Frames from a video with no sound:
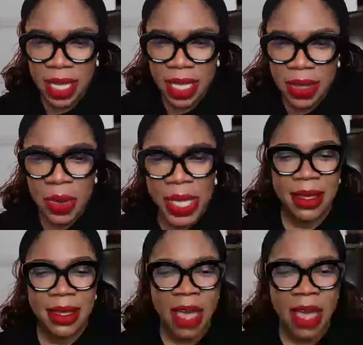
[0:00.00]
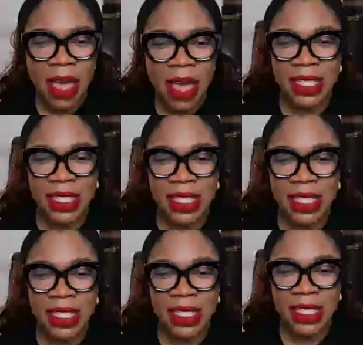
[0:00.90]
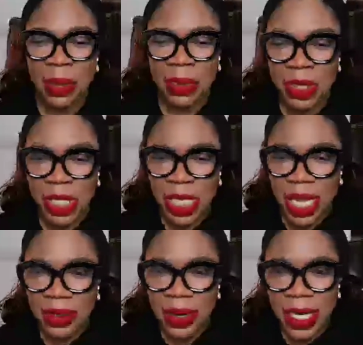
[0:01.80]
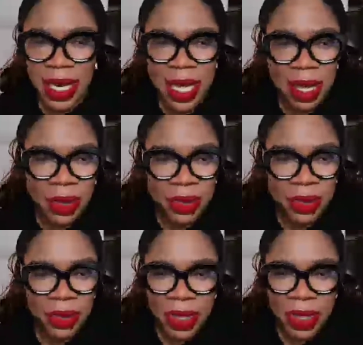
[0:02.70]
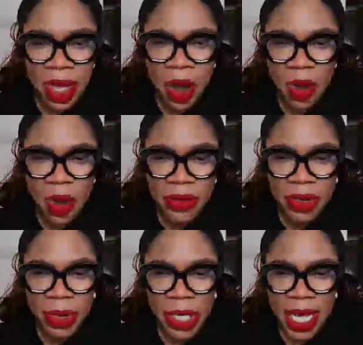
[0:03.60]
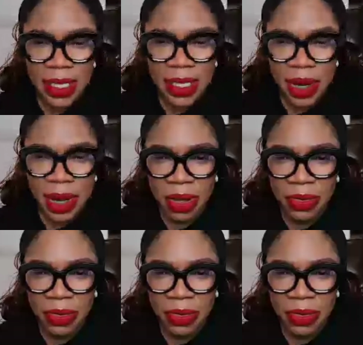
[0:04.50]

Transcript: Okay, said that. You should be able to chat right now. Oh, everybody has dropped.